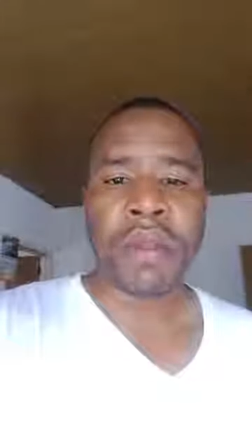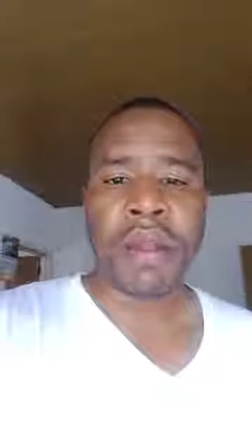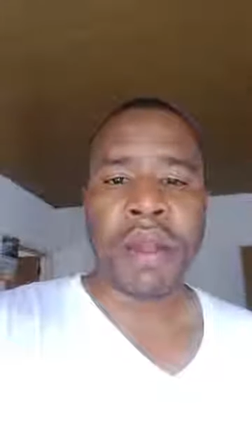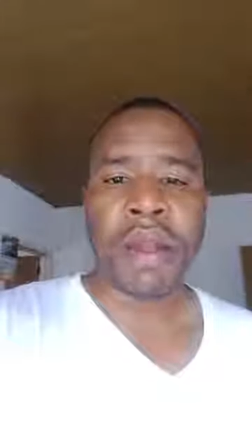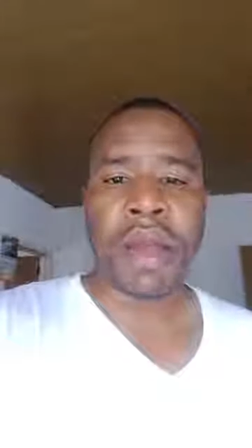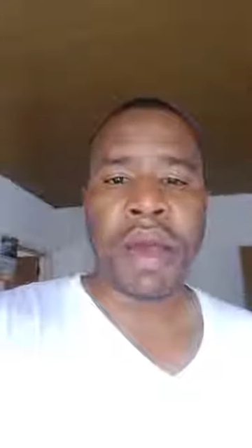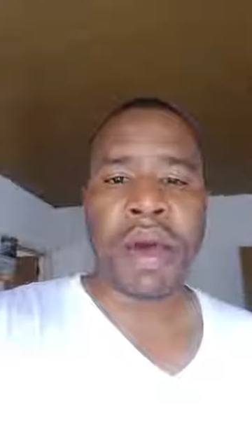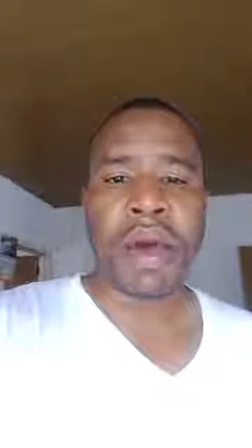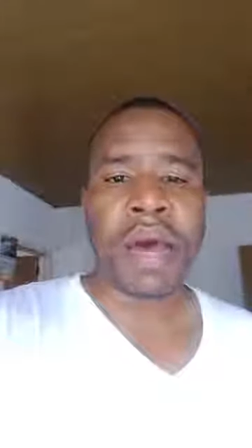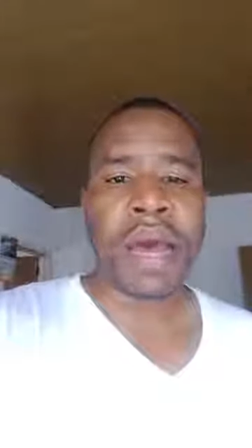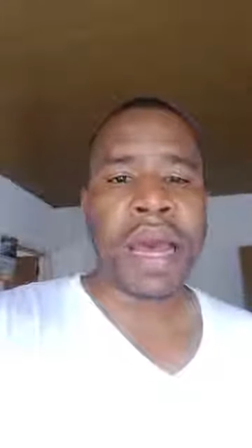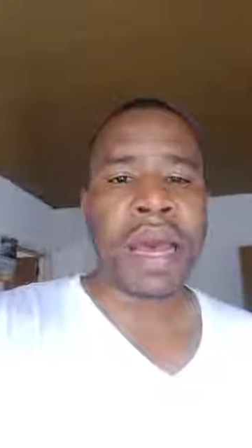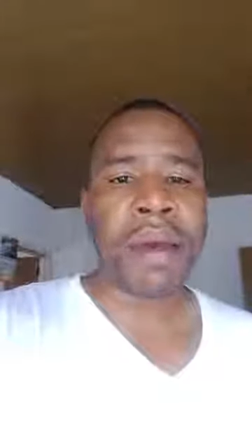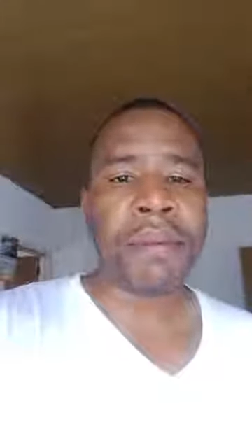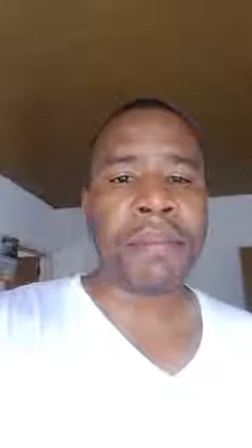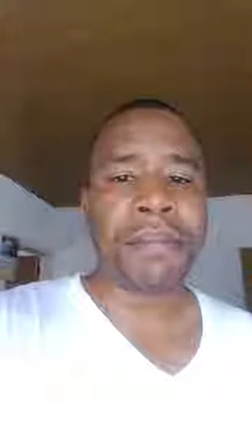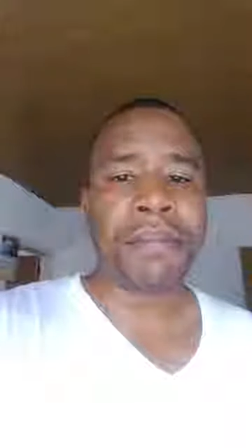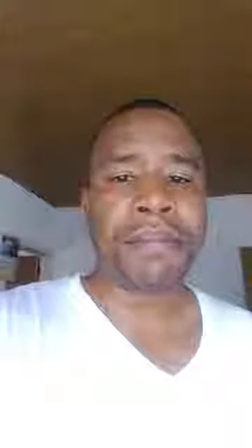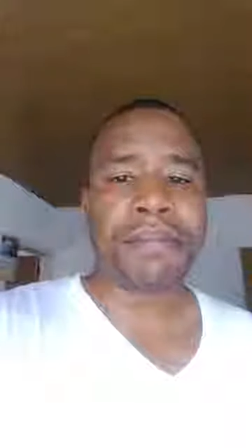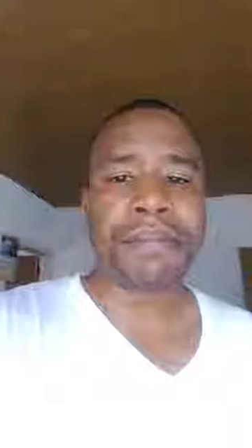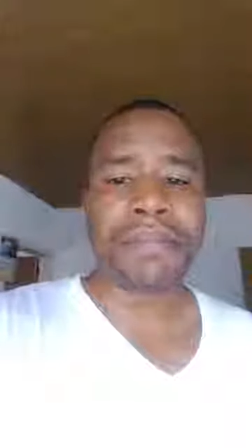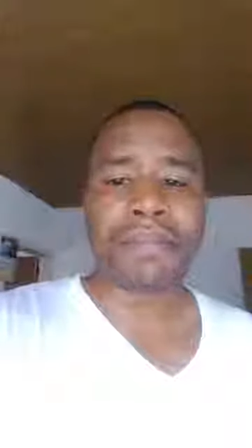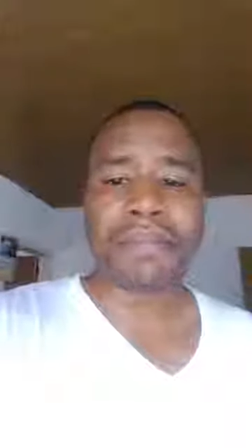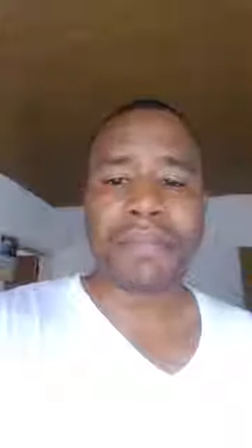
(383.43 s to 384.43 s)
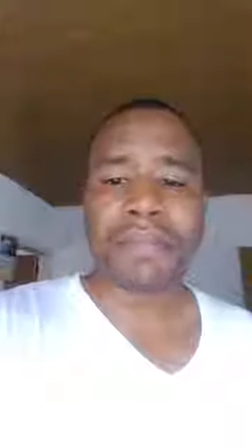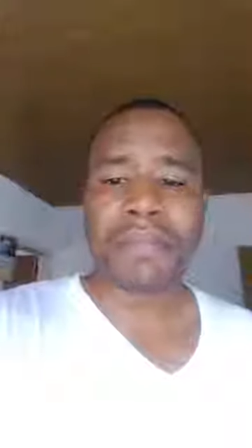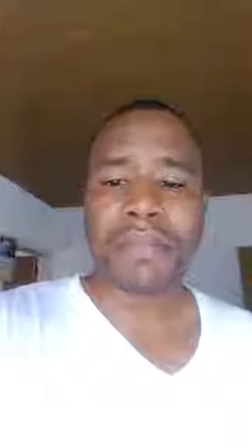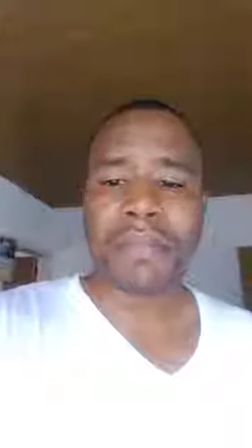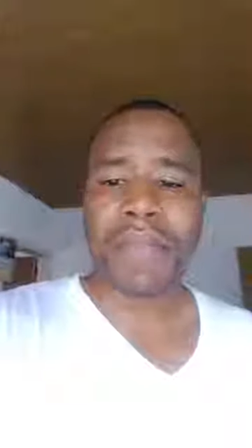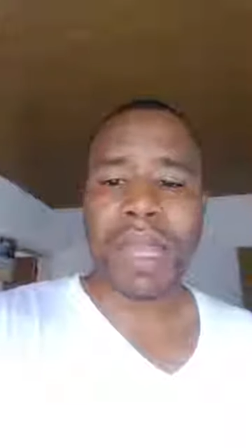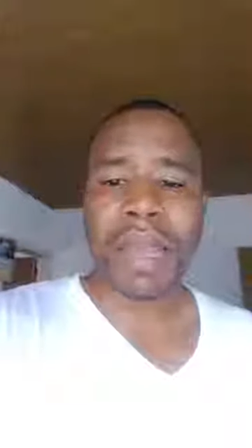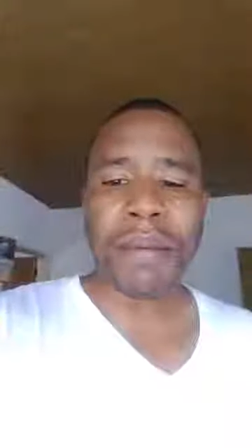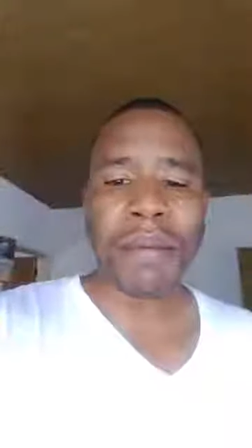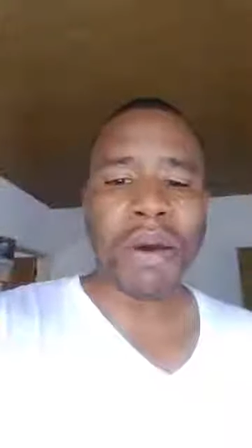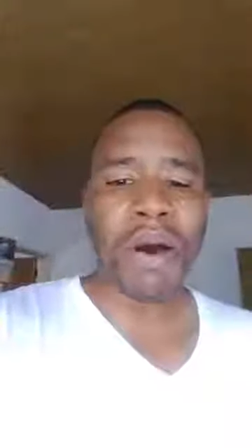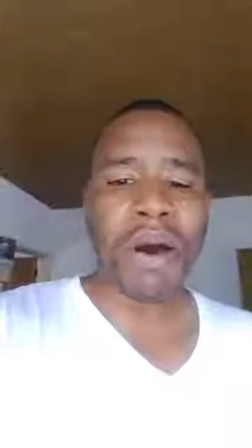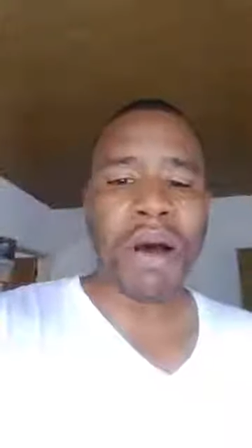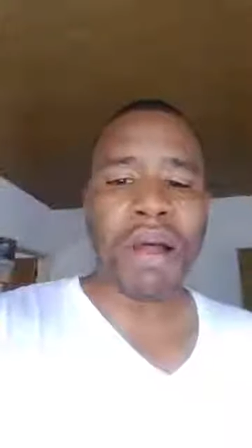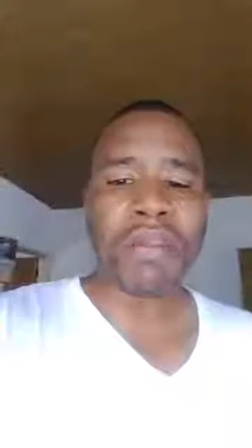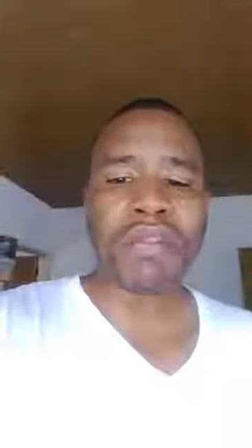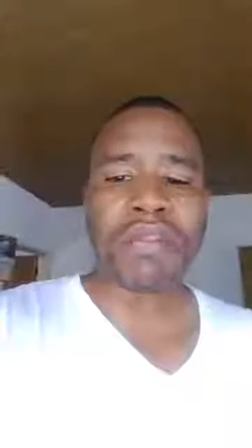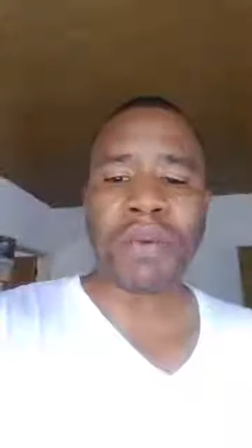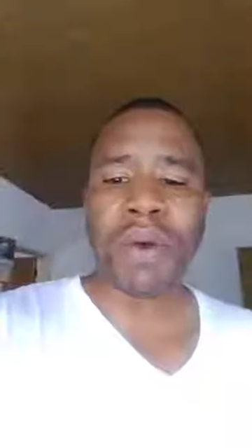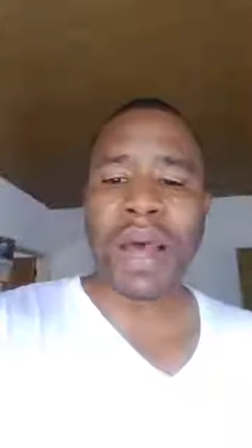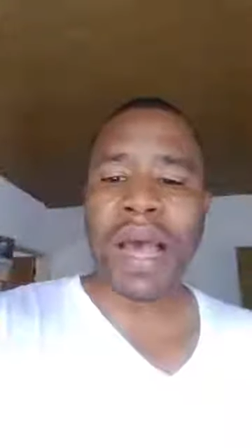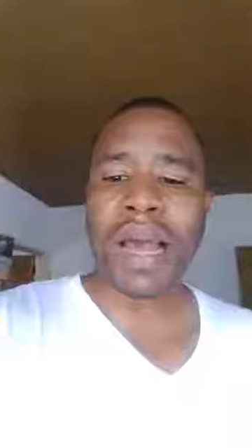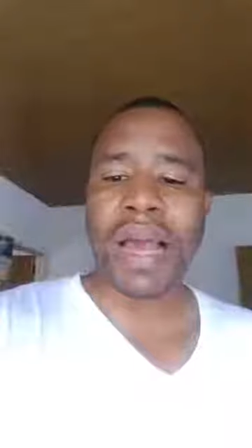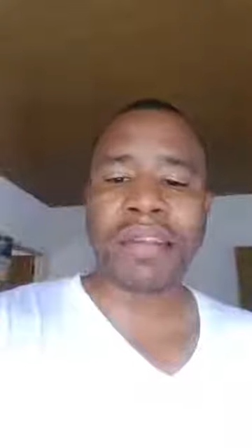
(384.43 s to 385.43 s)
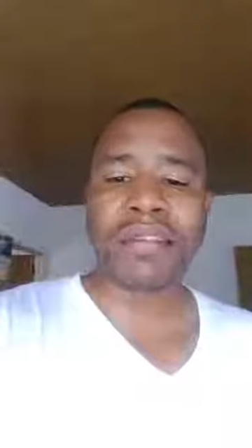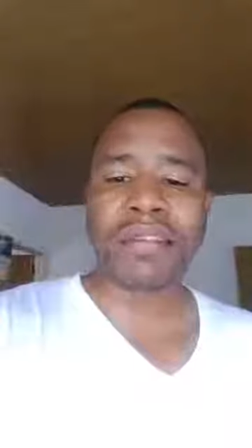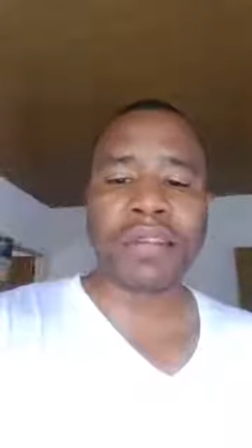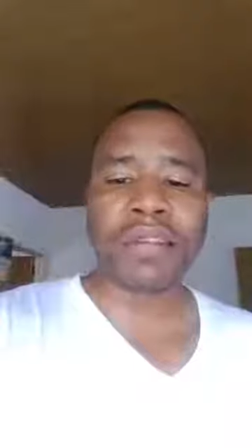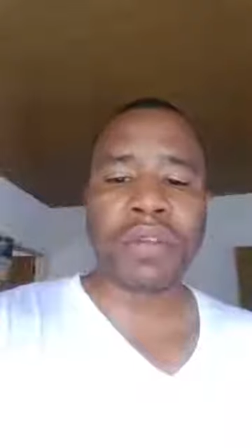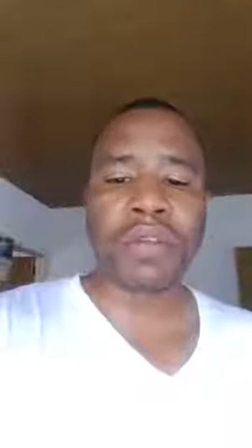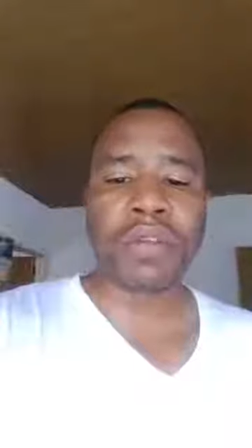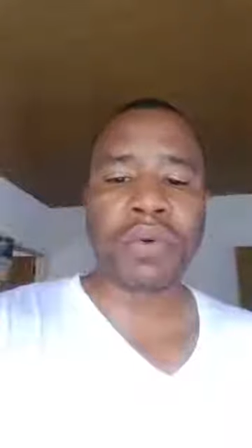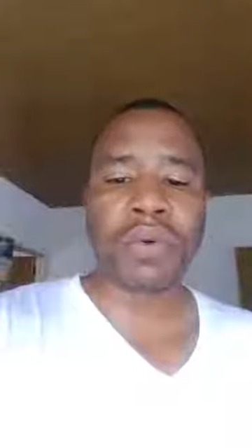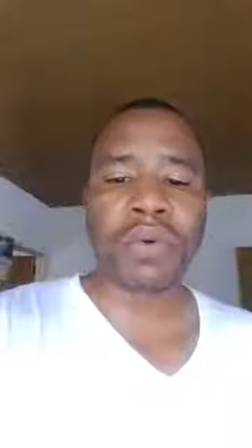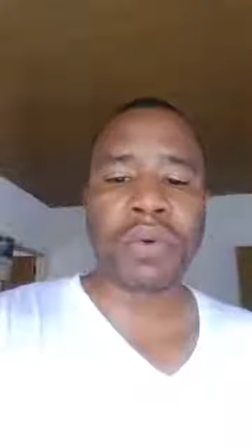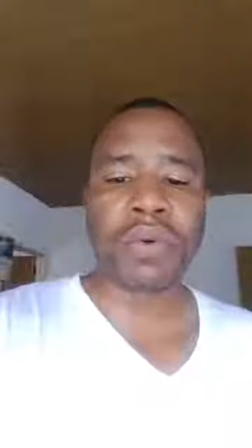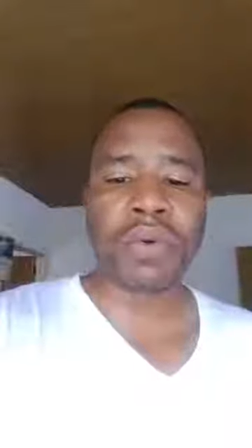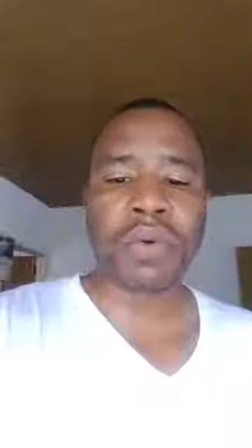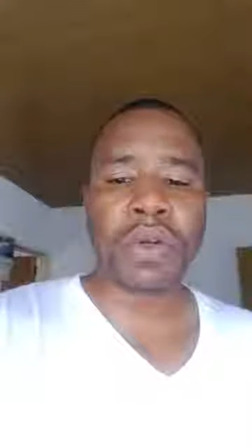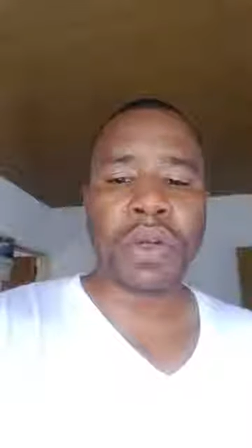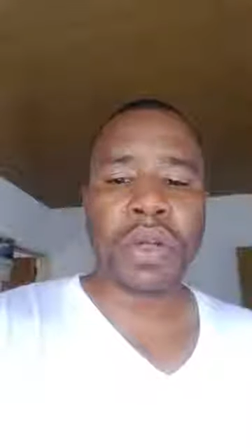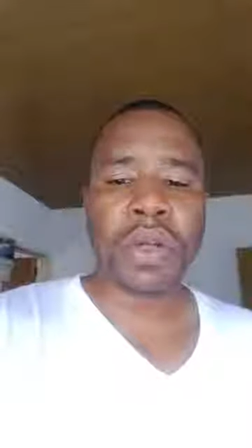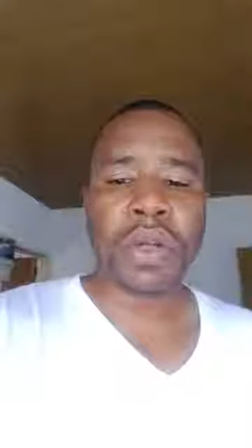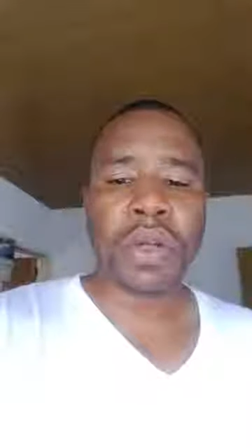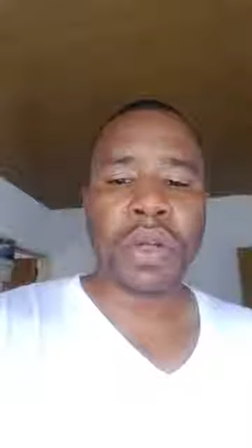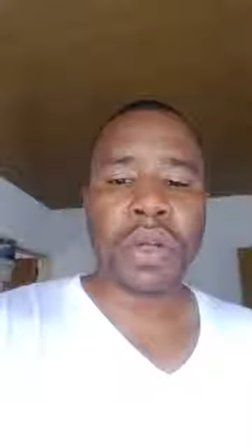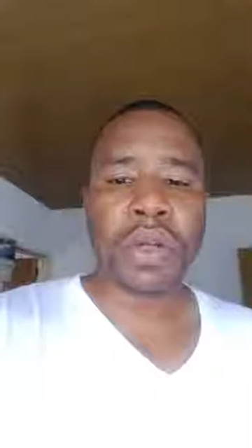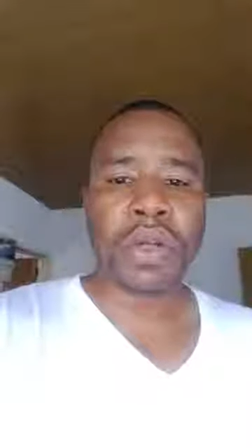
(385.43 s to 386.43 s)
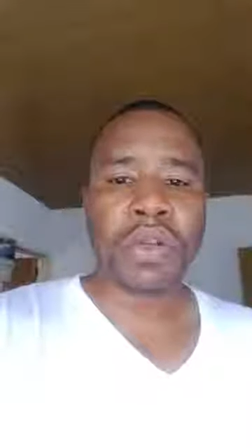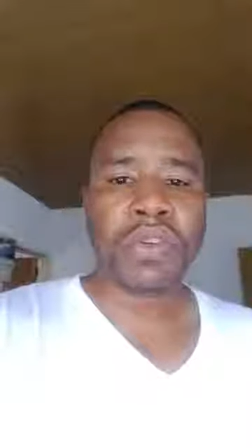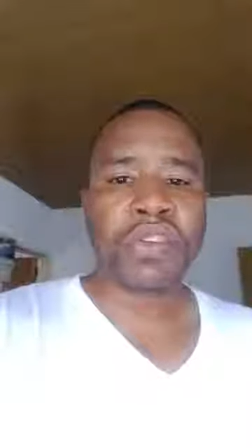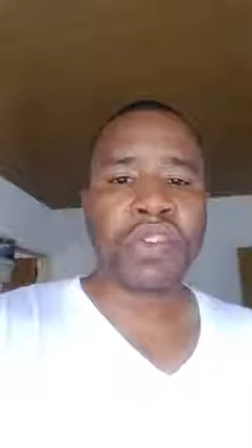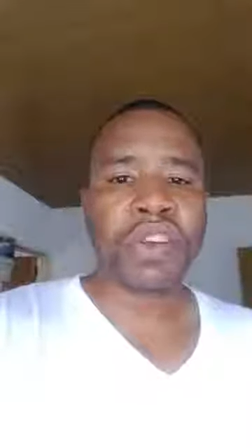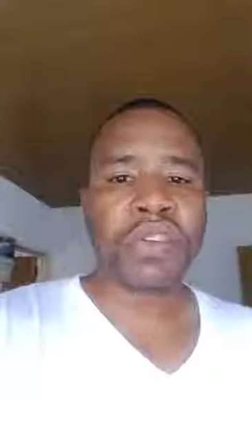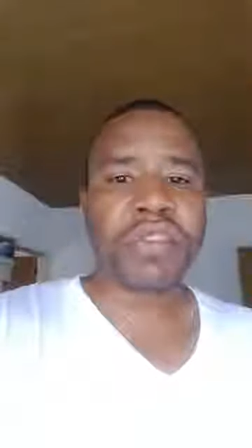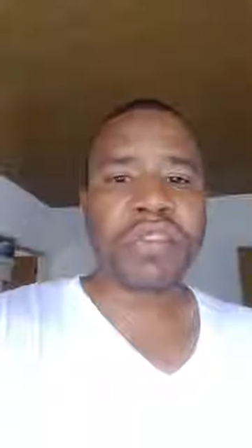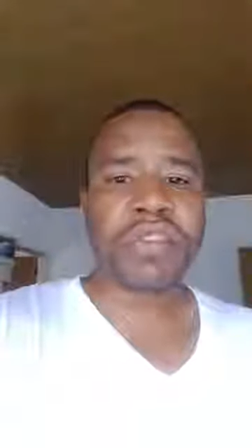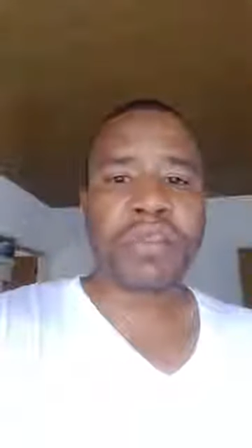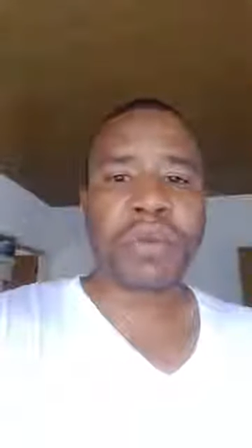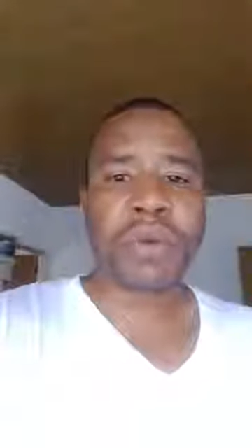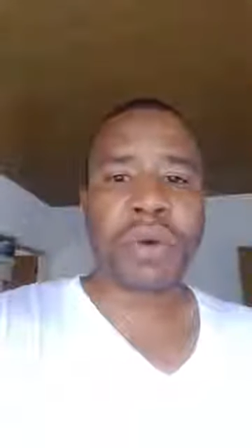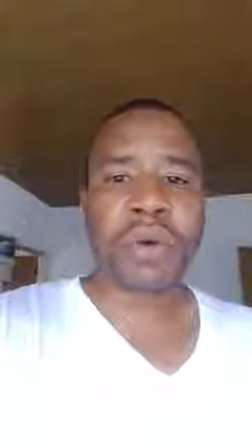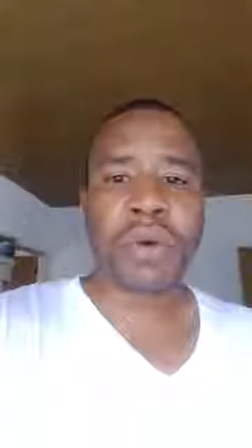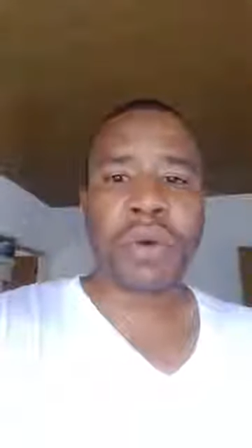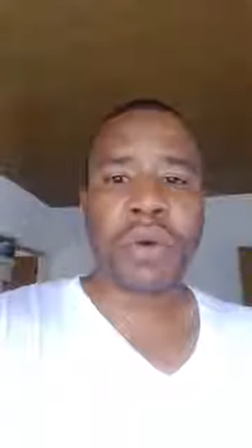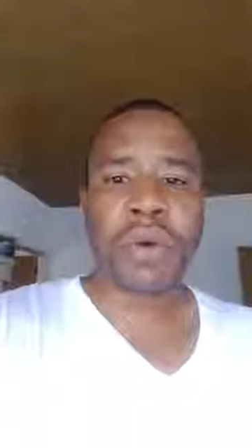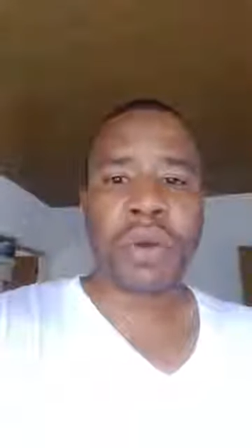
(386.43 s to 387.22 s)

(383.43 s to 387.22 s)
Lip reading: I'm also asking you just to